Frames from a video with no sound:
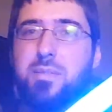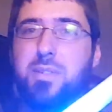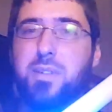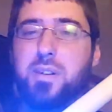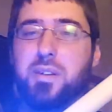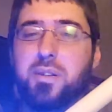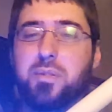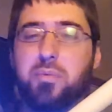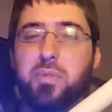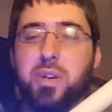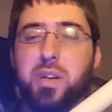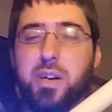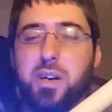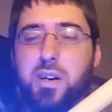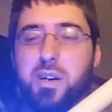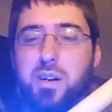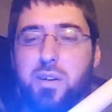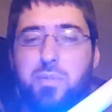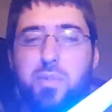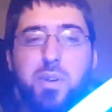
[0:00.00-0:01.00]
And we
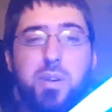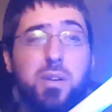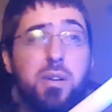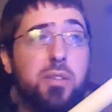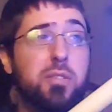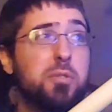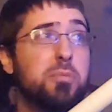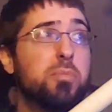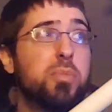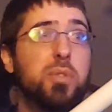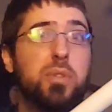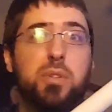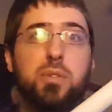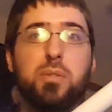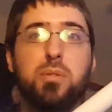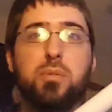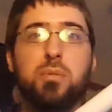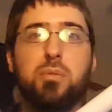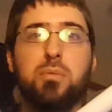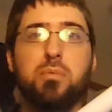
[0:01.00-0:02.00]
have another
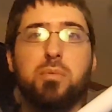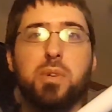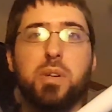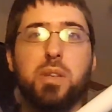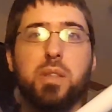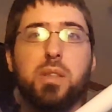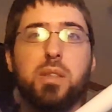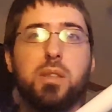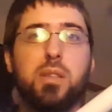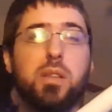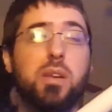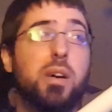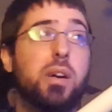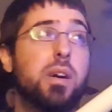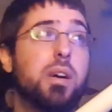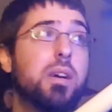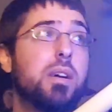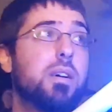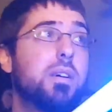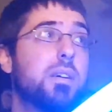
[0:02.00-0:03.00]
blue with
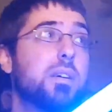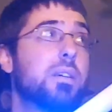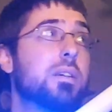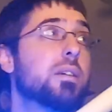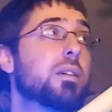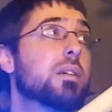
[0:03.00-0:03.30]
a,